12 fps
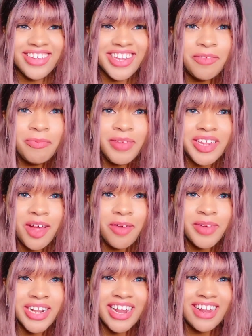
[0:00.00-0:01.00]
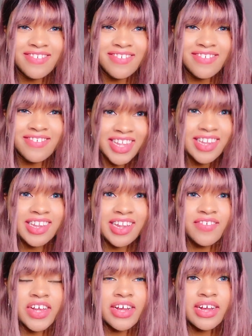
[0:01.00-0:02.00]
what's up, it's Comic95 the
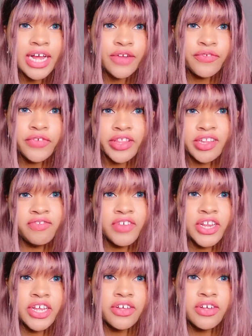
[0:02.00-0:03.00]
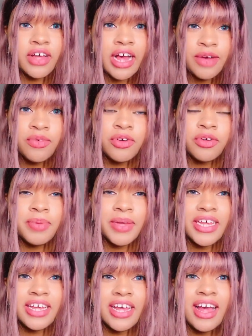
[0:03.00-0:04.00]
Savior and for this video I will
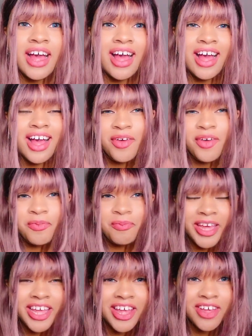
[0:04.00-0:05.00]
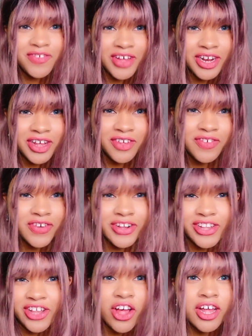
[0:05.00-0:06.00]
be making fun of
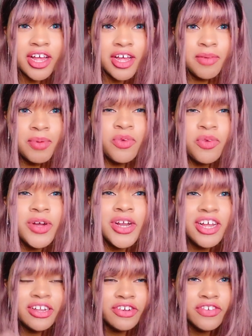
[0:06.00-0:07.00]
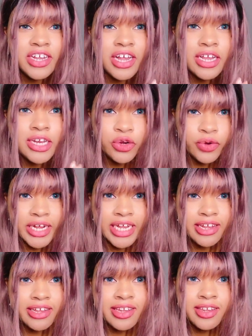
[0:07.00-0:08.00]
or talking about 100
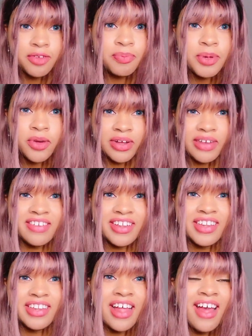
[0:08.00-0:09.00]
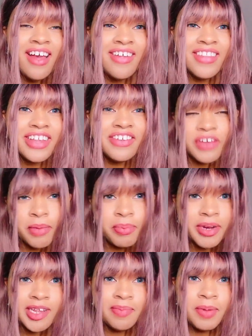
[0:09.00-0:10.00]
annoying stupid questions that
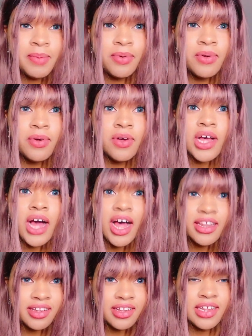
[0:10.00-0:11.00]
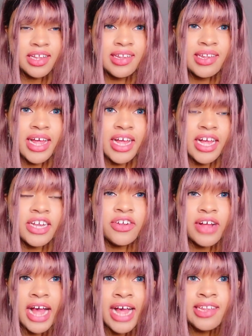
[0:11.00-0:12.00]
Japanese people constantly say and
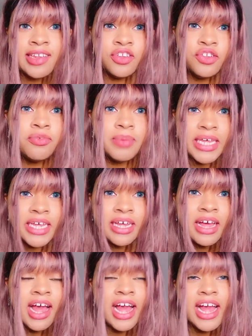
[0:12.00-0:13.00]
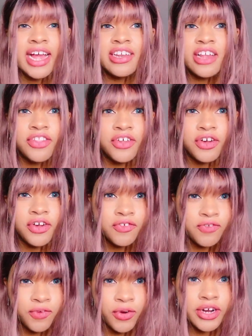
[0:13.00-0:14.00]
are asked to me and other
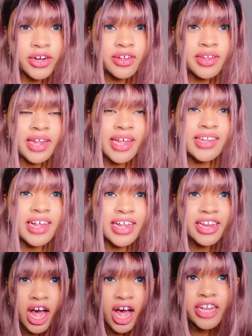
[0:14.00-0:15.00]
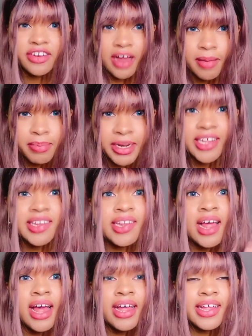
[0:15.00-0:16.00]
foreigners as a
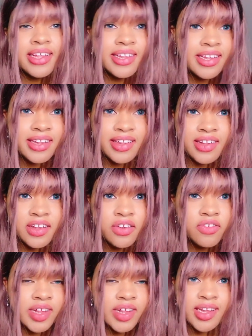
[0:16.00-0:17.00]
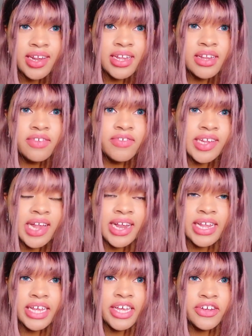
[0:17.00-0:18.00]
non-Japanese citizen resident
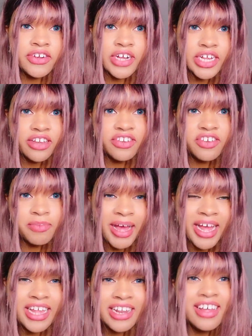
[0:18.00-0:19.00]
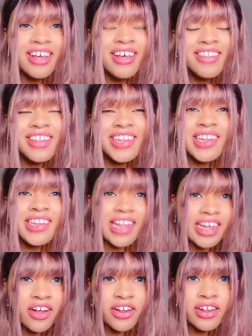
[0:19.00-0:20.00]
residing here in Japan. This is
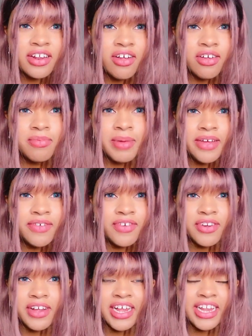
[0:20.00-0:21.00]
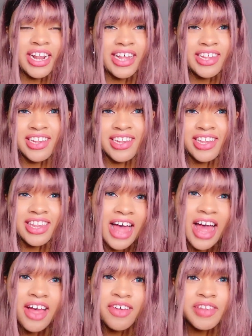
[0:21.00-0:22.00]
lighthearted, all made for a nice
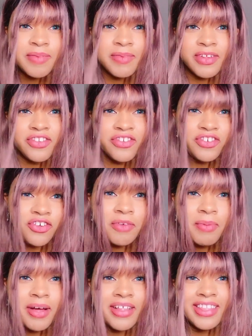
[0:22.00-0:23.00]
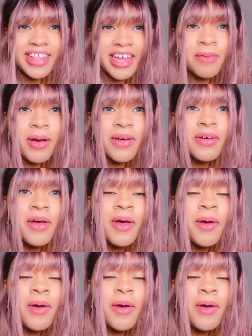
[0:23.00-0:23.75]
laugh, something to joke about and think about,